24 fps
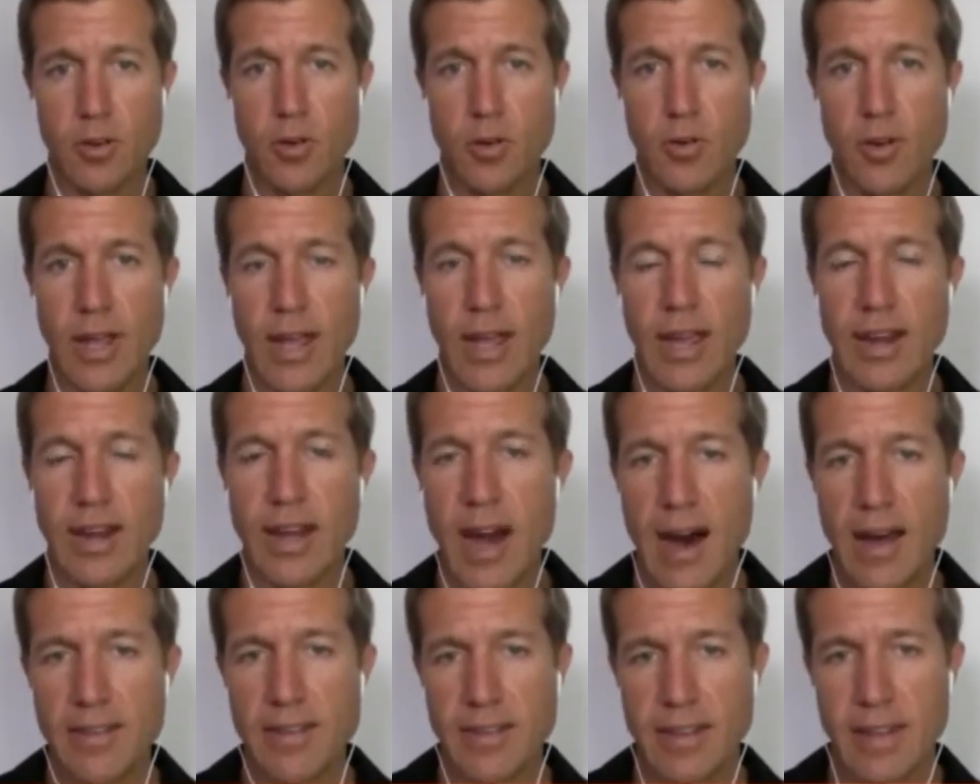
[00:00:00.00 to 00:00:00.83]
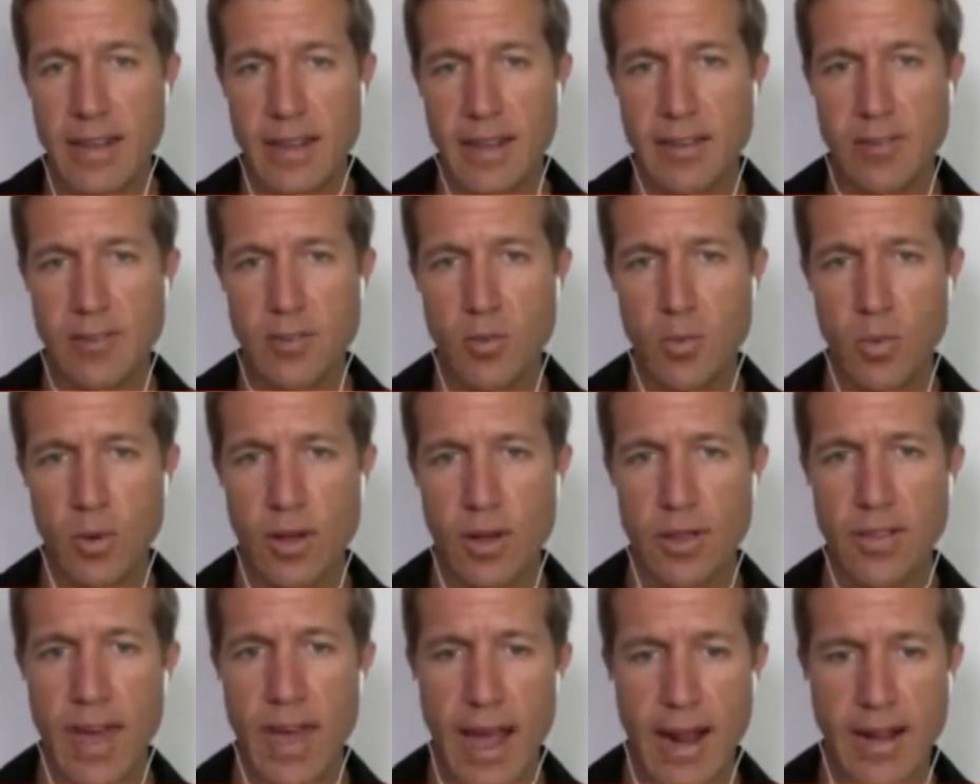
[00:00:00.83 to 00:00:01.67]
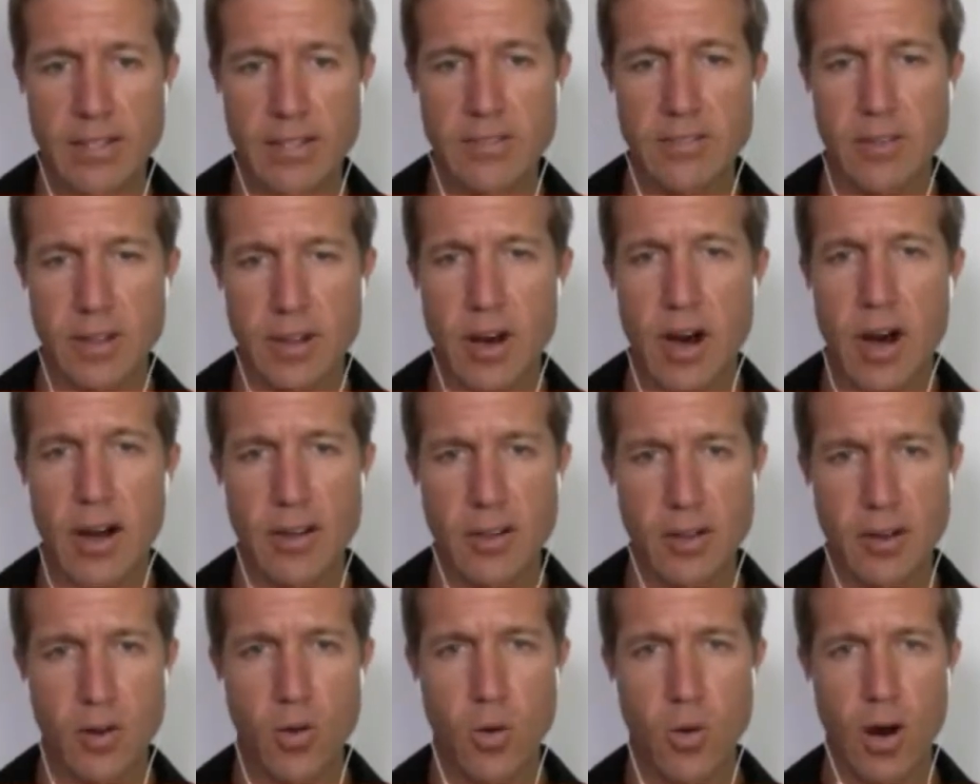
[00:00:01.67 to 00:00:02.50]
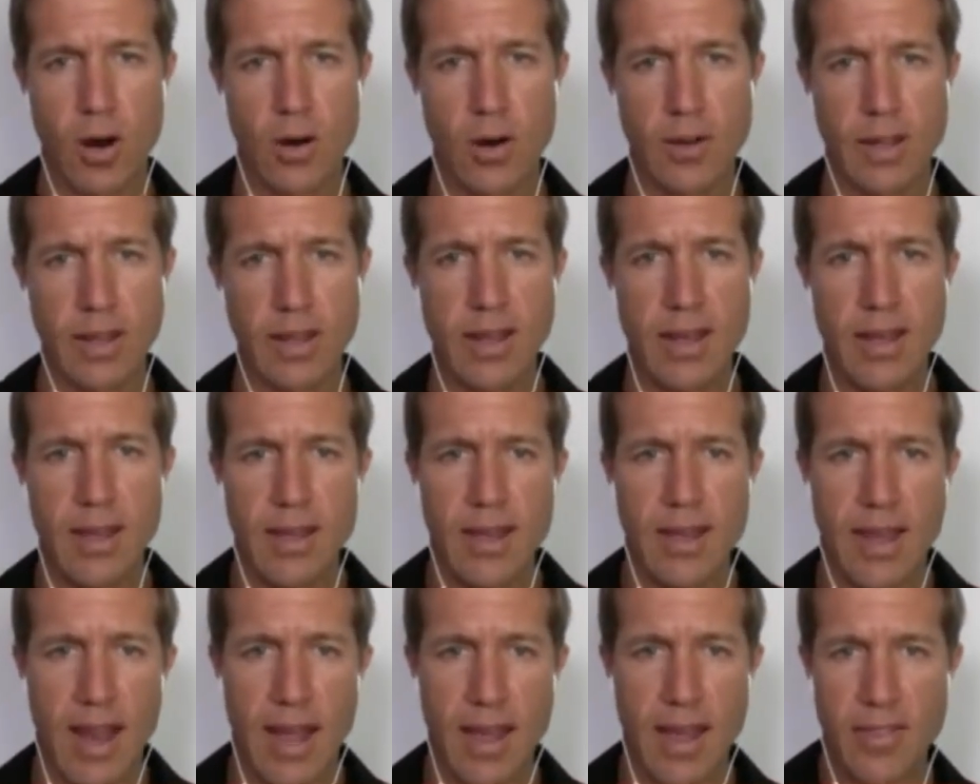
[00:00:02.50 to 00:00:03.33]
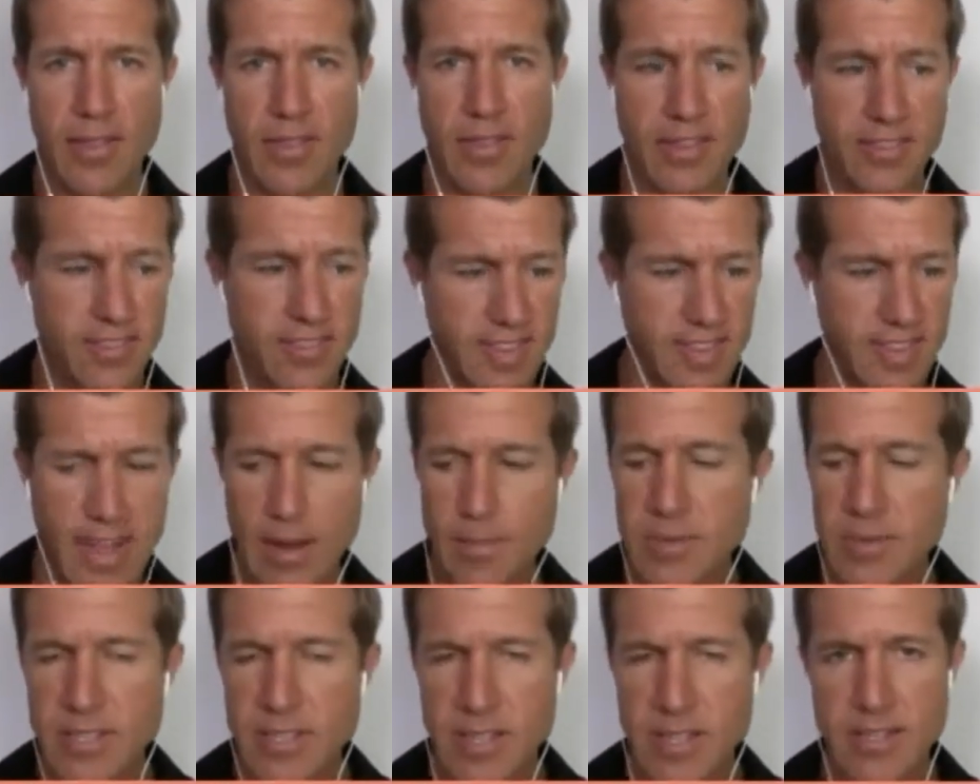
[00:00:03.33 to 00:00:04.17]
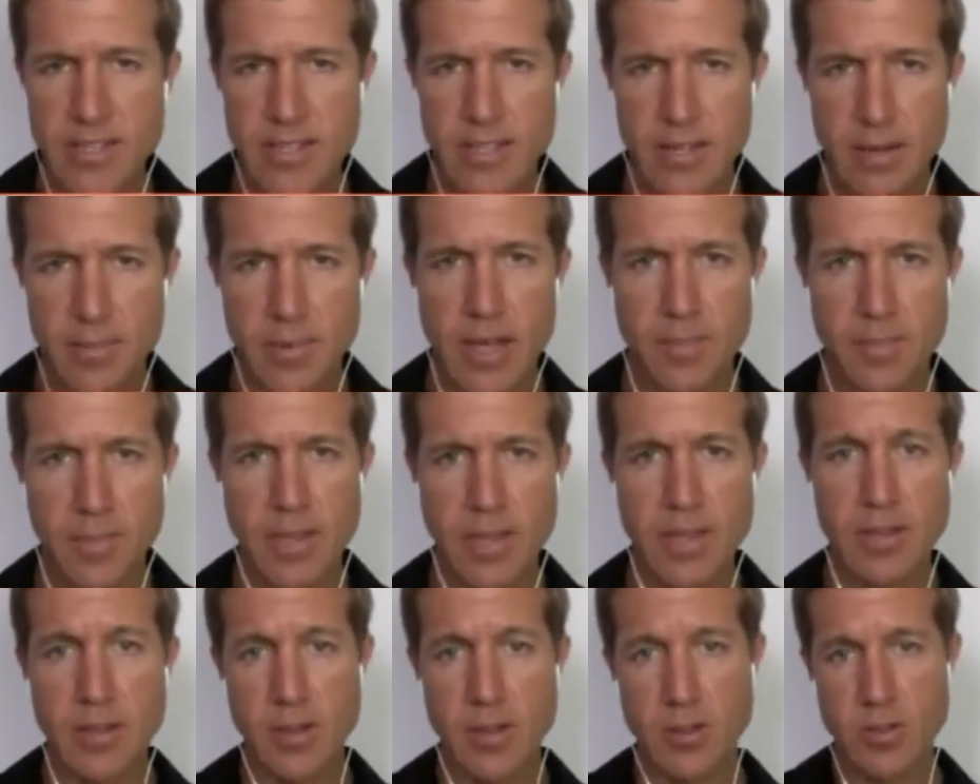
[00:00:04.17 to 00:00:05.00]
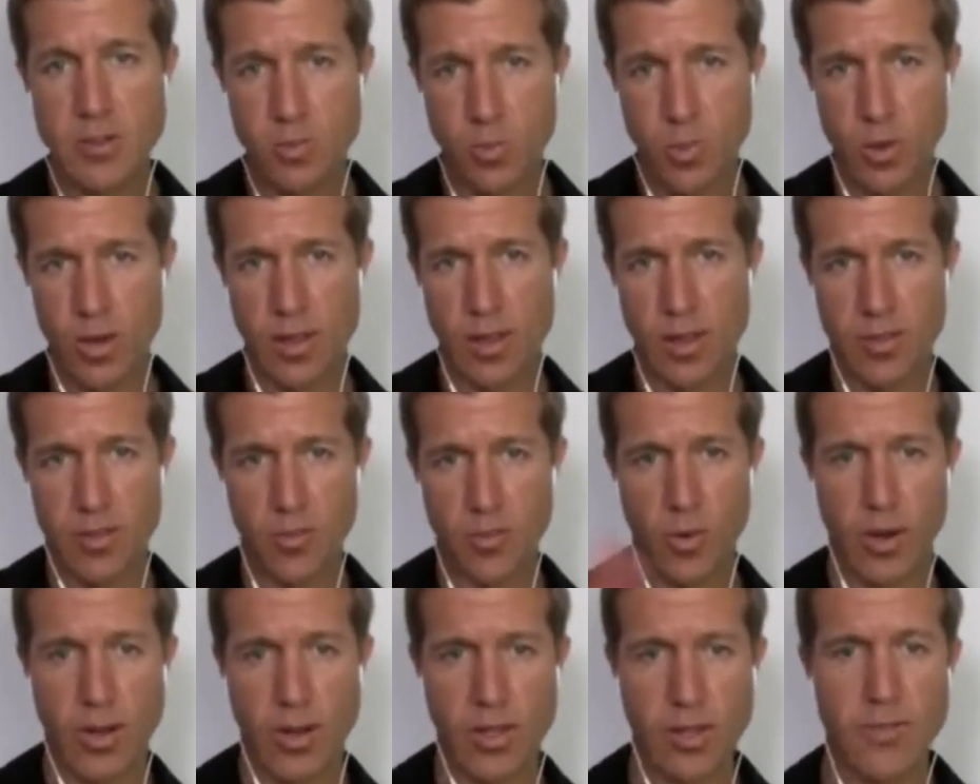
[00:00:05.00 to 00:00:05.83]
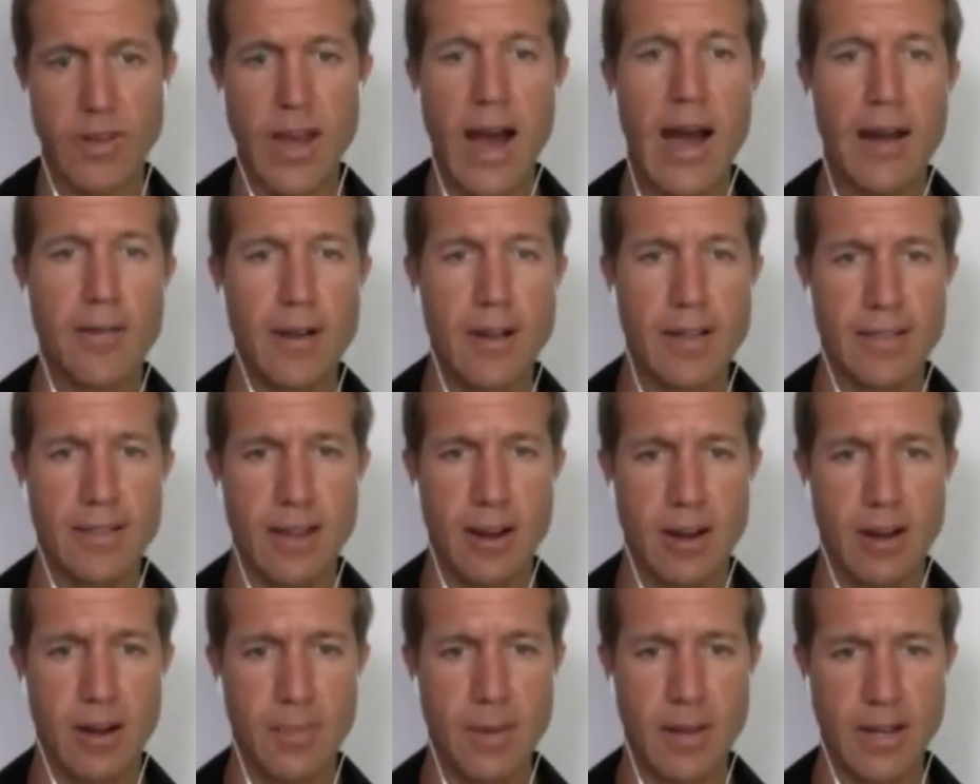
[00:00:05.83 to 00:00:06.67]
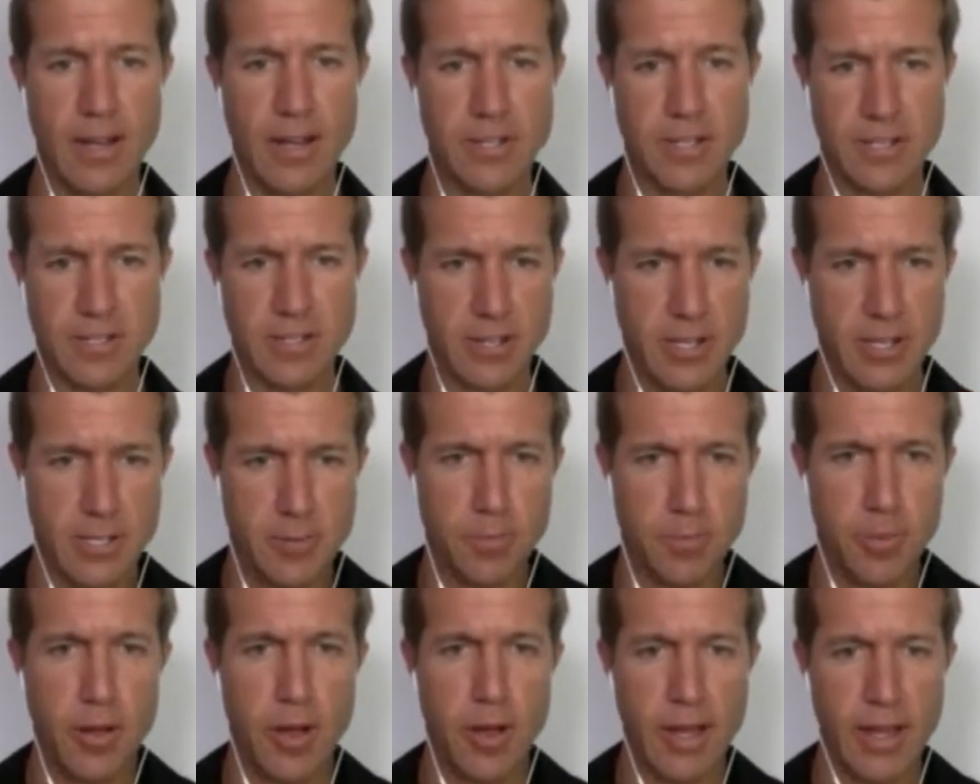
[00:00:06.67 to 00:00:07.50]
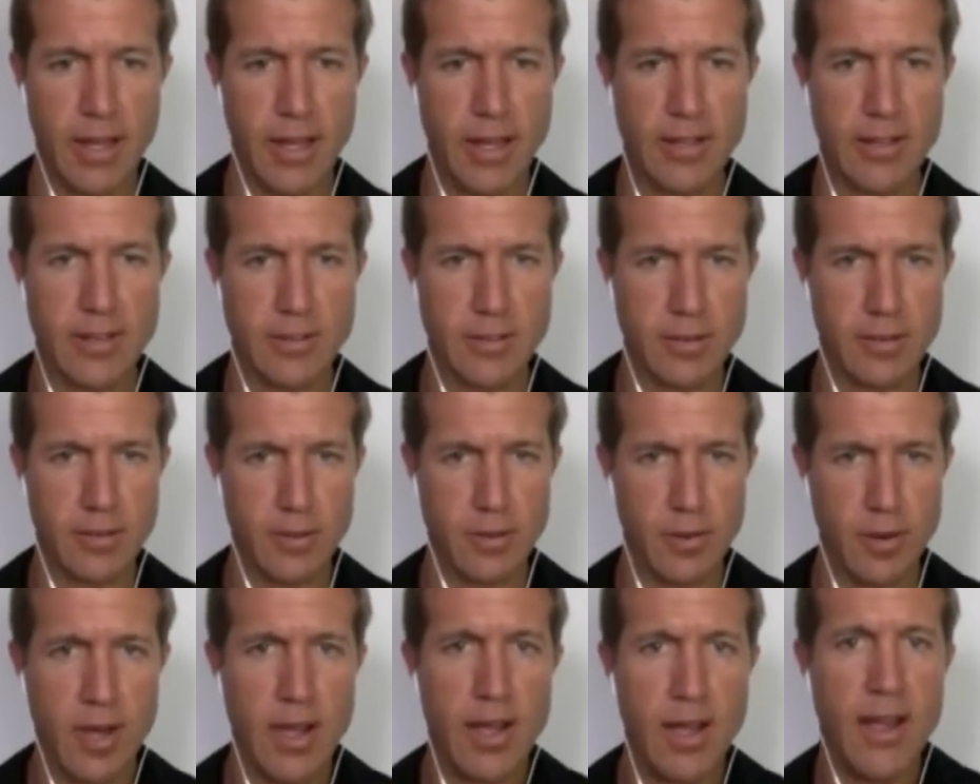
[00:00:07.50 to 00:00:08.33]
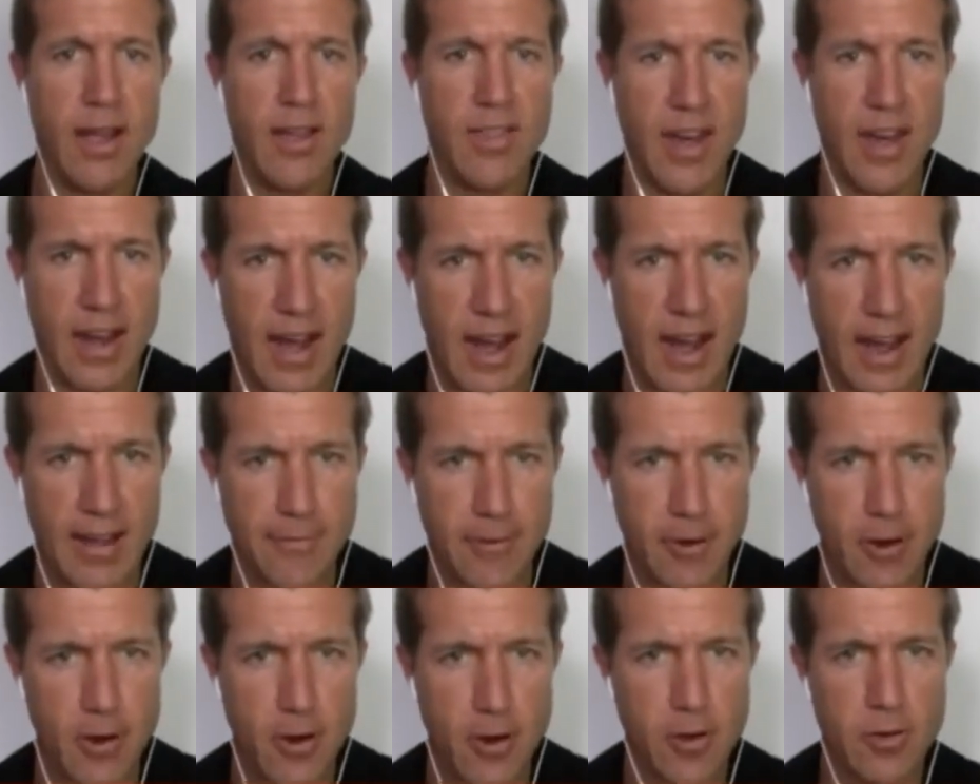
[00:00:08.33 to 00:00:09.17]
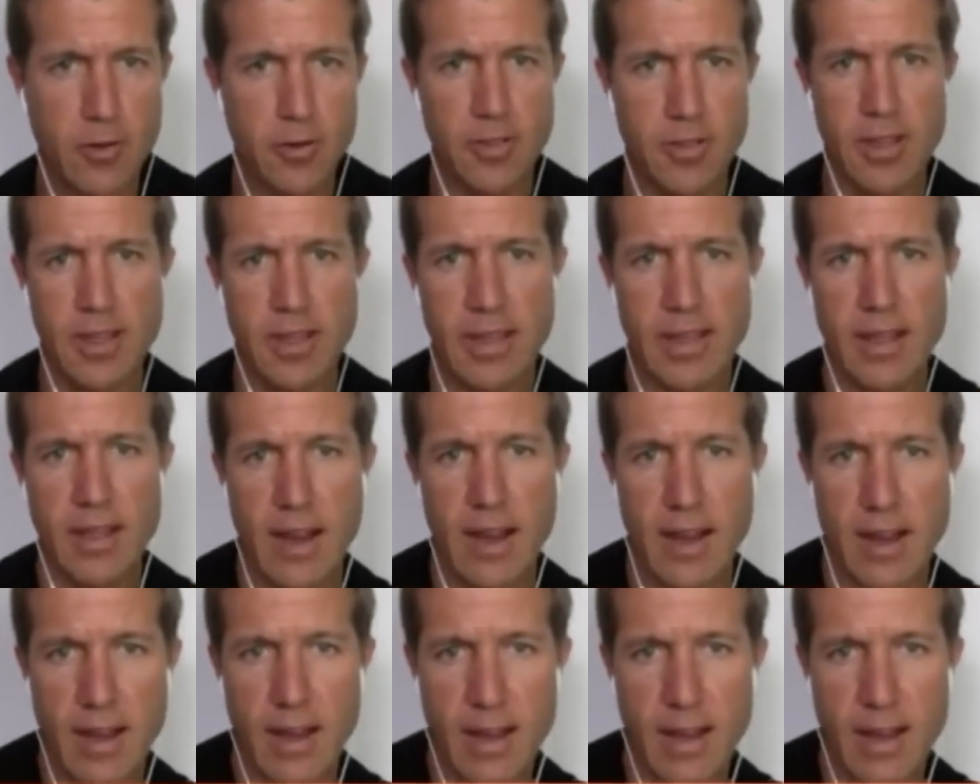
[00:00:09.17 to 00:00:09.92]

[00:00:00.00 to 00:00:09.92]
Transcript: create content with excellent audio quality. And this same system can be used with what you've got right there. I mean, you just plug it into that iPhone or the